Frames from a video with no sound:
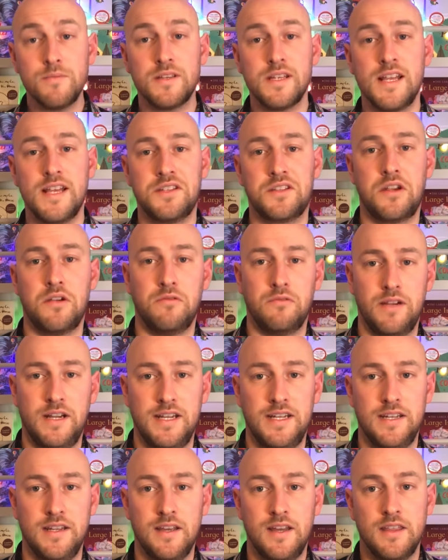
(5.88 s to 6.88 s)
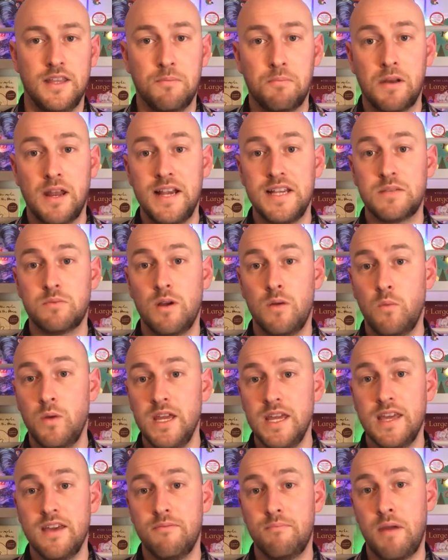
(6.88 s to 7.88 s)
to Let's Go Read, the place where we
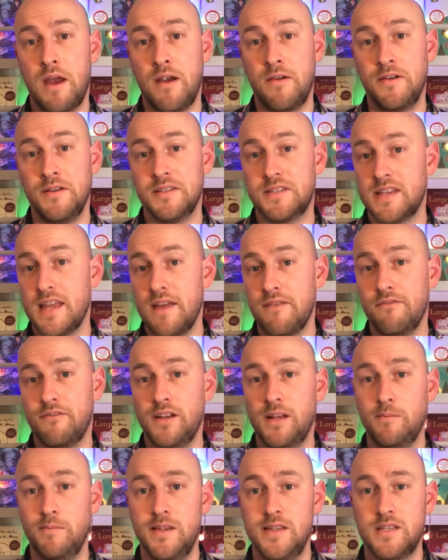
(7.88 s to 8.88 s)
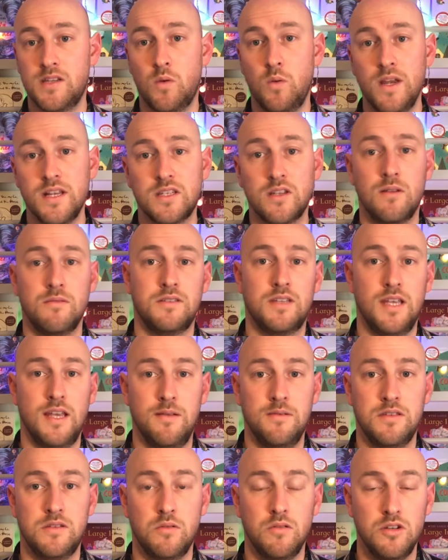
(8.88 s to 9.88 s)
give parents and families quick top
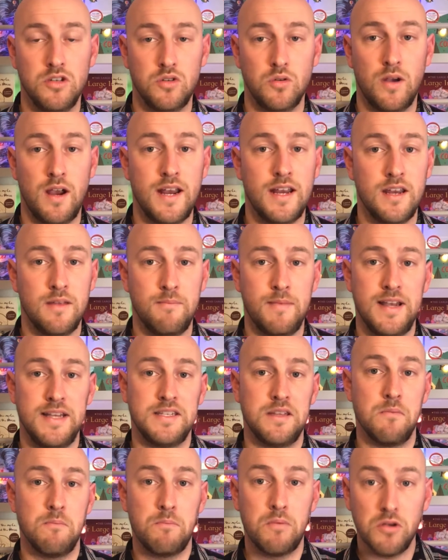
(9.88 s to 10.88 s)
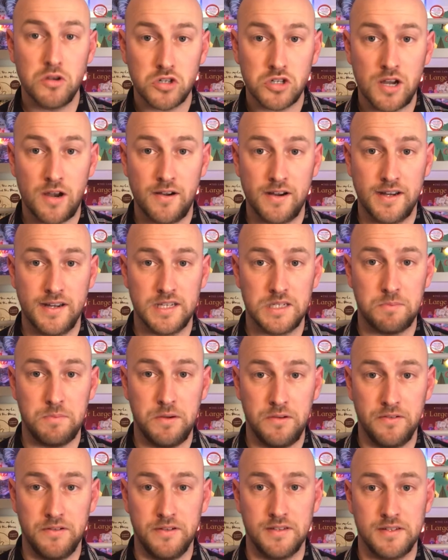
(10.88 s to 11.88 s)
tips to enjoy an amazing book sharing
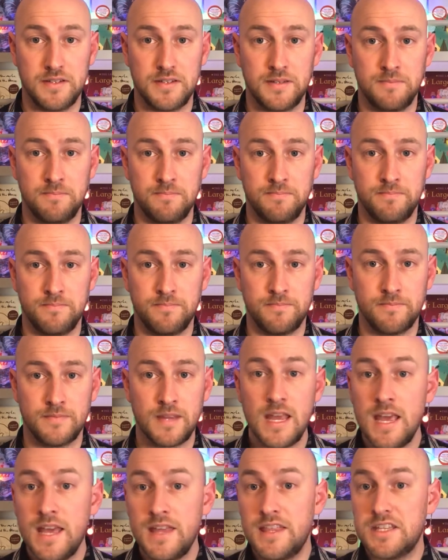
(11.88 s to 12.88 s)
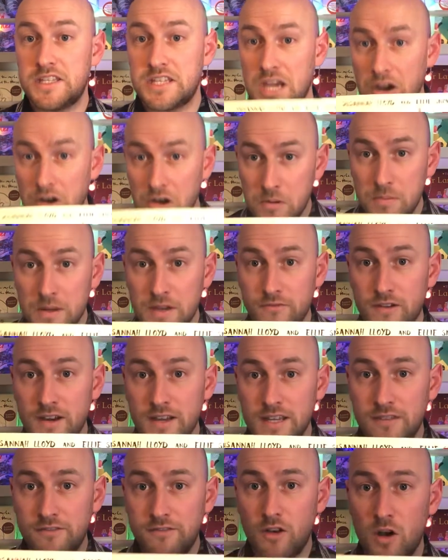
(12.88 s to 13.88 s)
experience. The Terribly
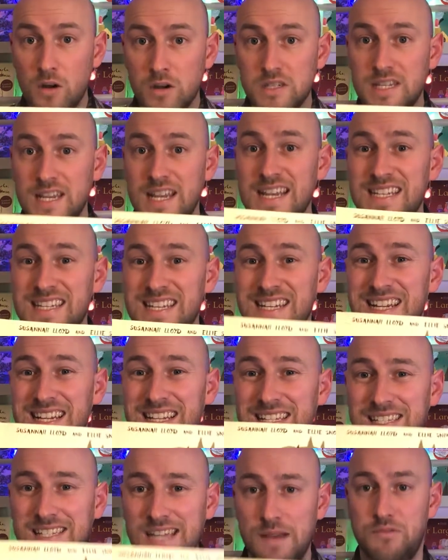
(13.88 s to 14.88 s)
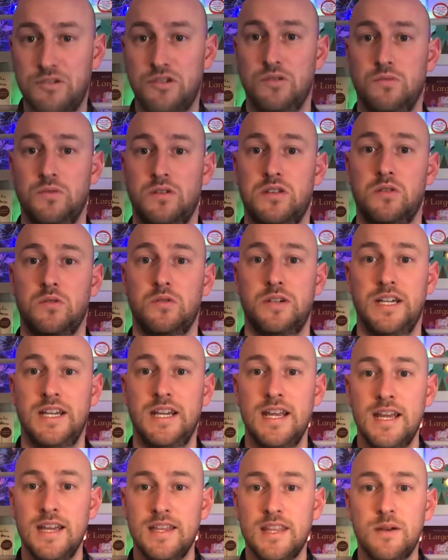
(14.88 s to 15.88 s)
Friendly Fox is an exceptional story
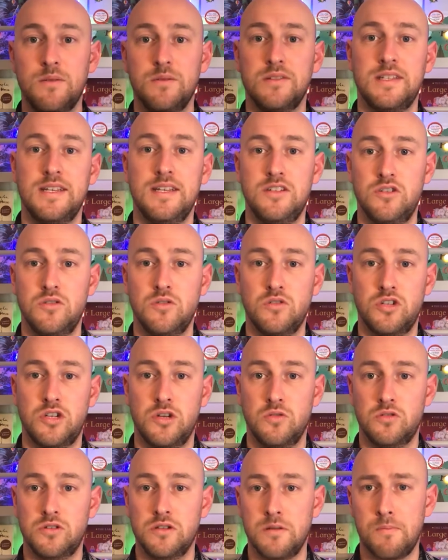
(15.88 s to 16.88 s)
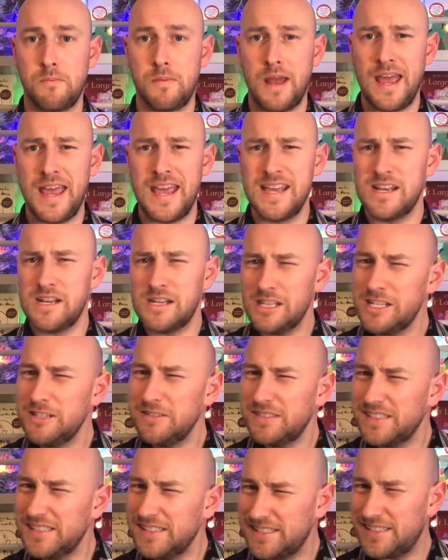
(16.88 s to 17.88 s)
that will teach your children to pay
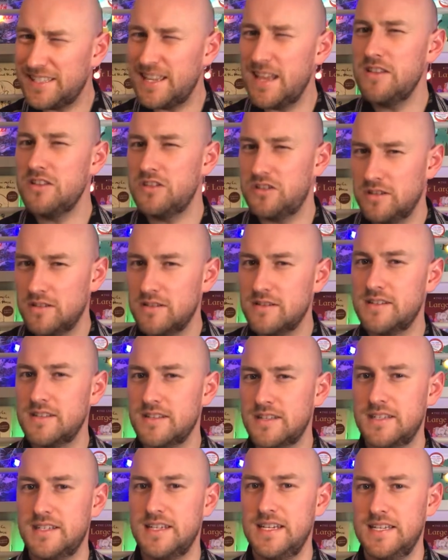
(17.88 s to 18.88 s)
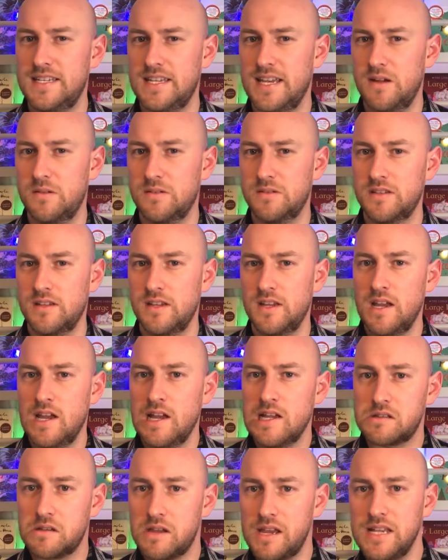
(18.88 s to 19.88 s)
close attention to the details.
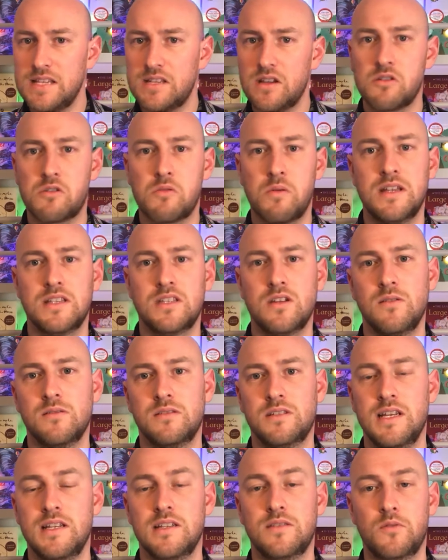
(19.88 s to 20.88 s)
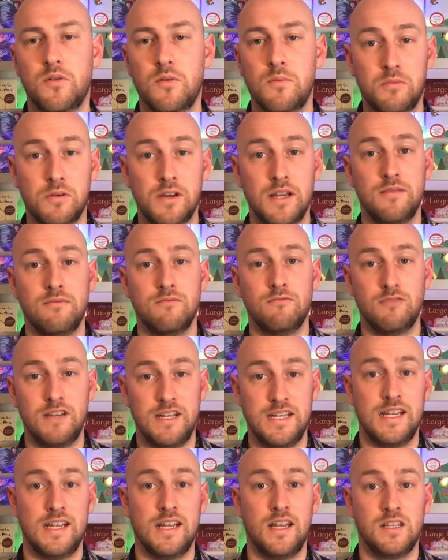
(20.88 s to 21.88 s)
So here's our quick top tips for a brilliant
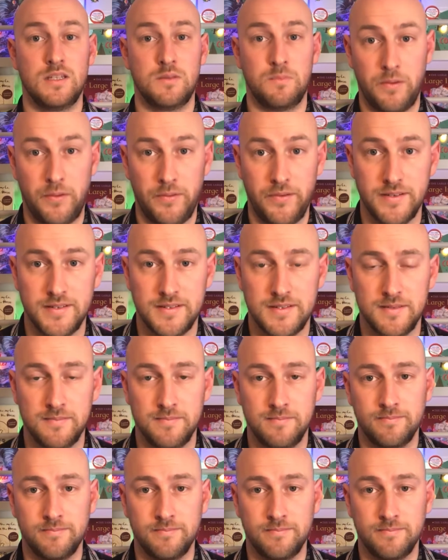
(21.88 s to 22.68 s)
reading experience.